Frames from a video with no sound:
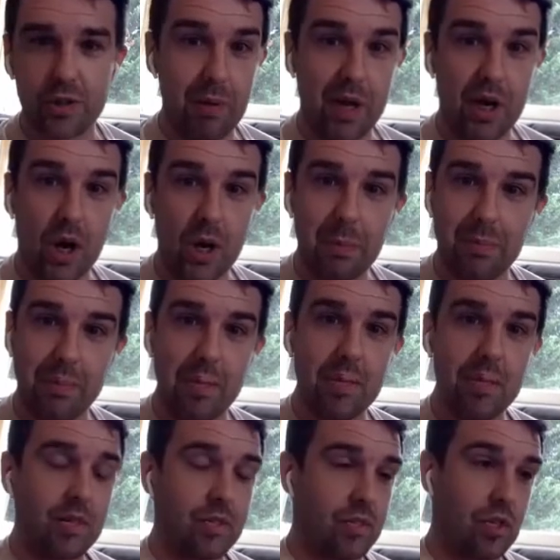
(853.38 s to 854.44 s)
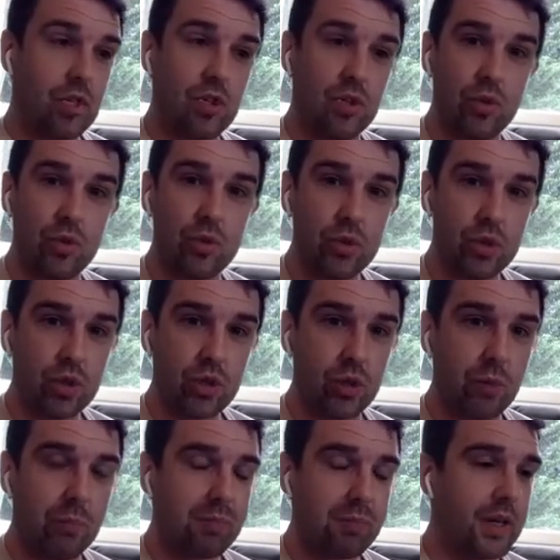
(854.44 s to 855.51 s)
a big IP, it's a huge
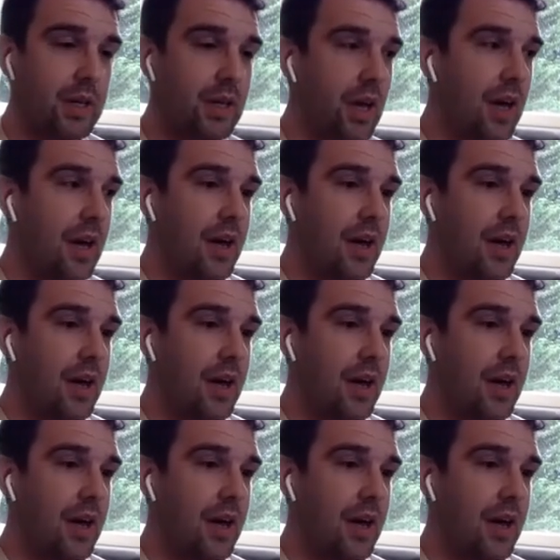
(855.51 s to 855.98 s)
company,